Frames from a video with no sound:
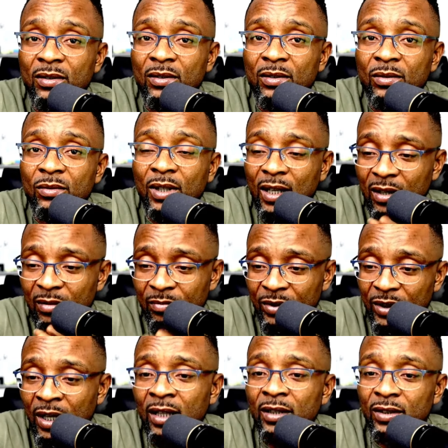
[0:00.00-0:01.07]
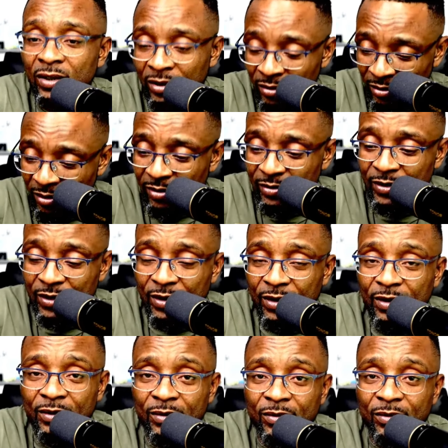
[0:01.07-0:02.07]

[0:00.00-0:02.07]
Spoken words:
We are behind you. Continue.